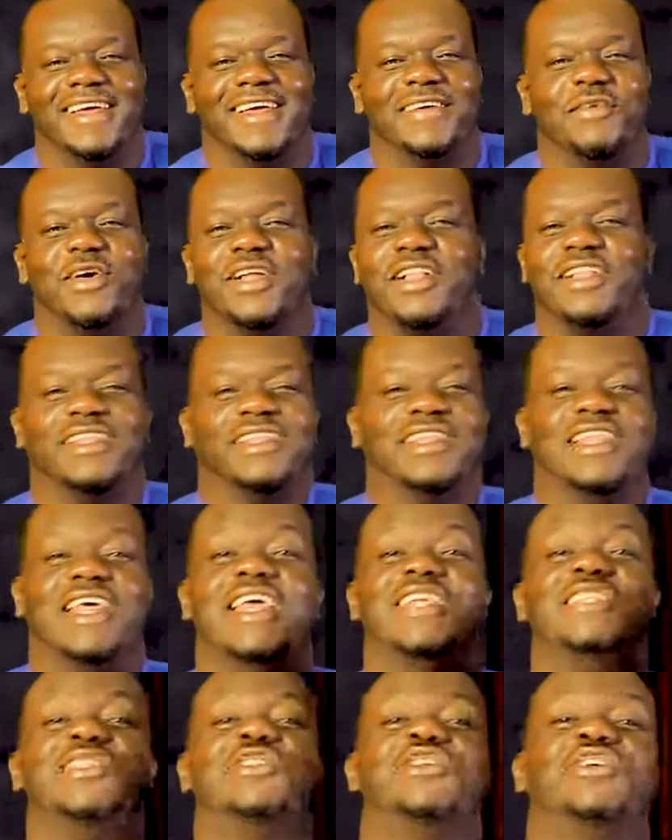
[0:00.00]
Well,
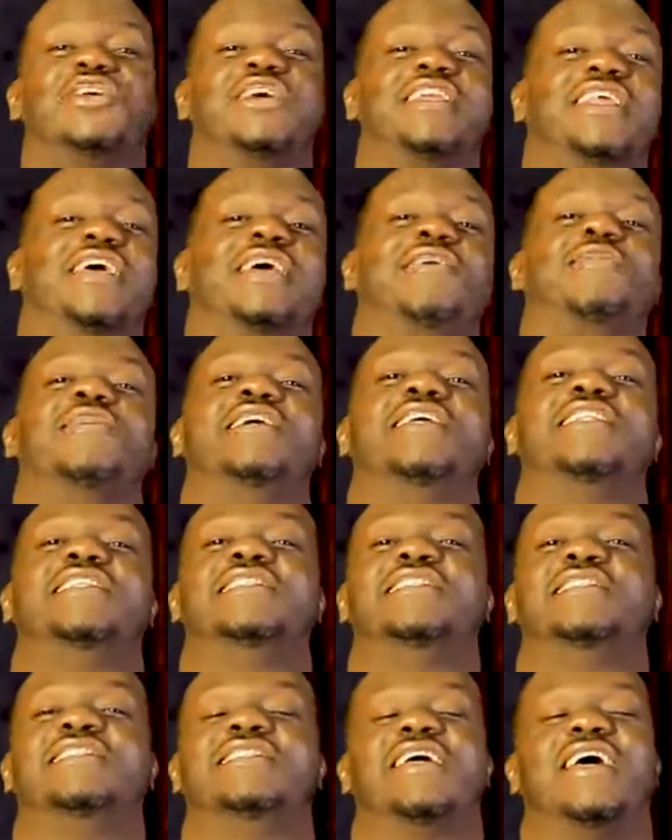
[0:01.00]
they enjoyed their
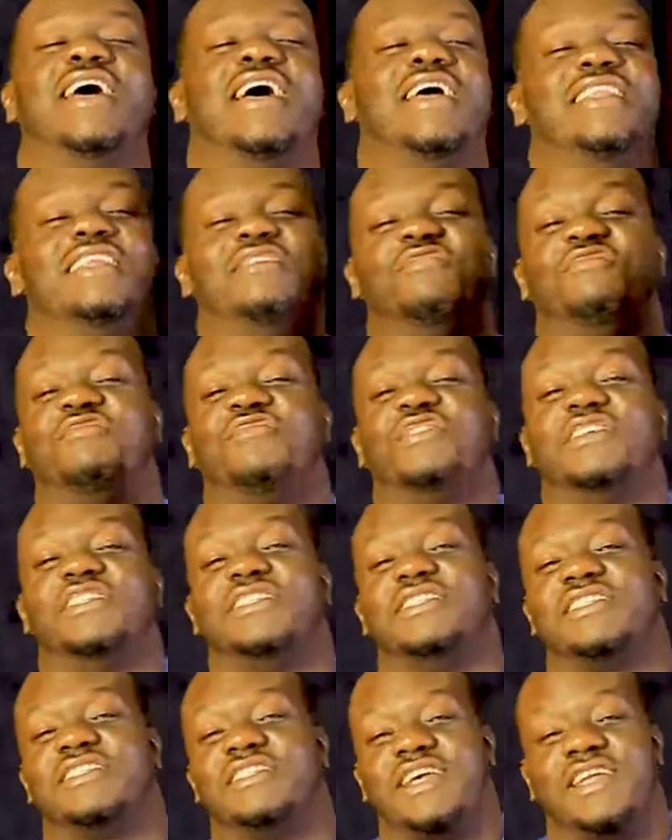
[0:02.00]
wedding and they
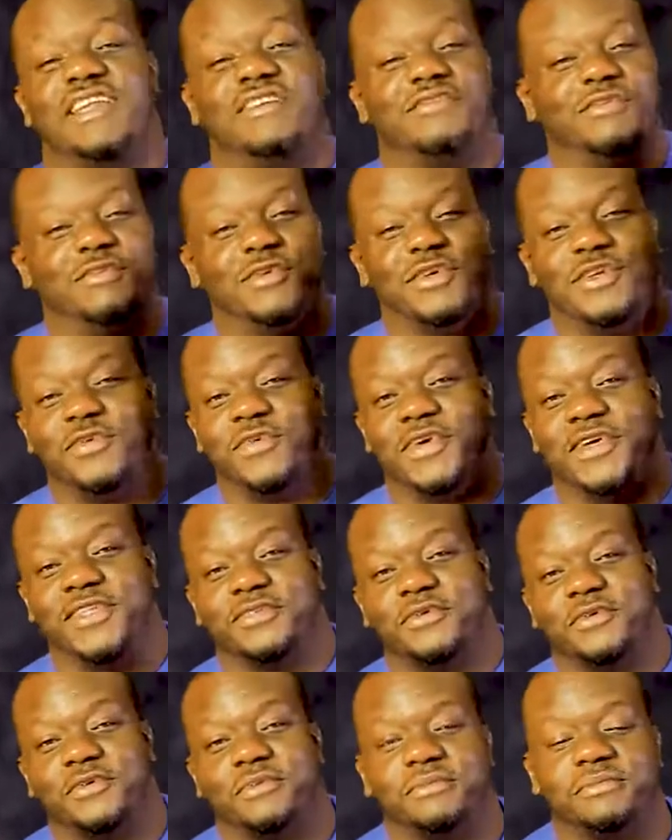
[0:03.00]
finished and everybody
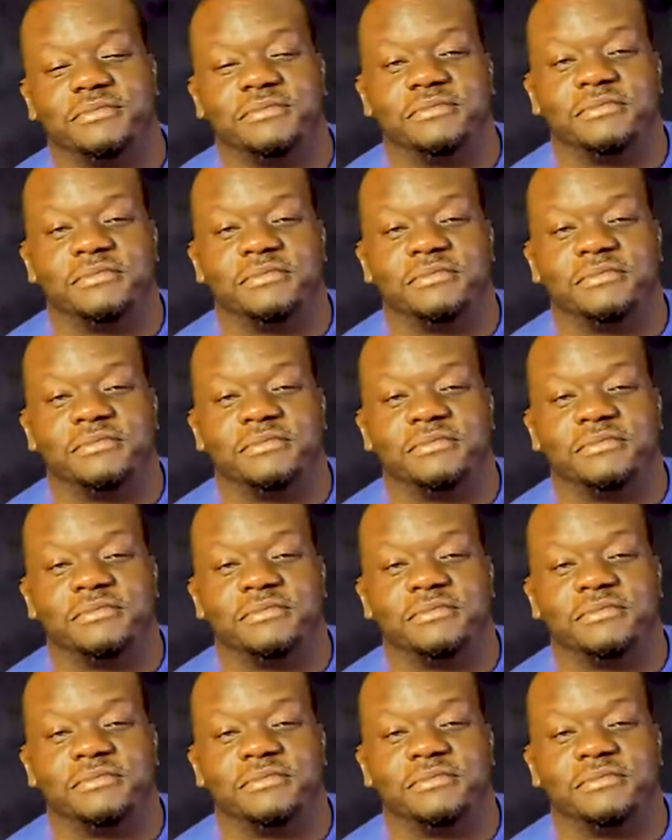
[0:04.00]
went home.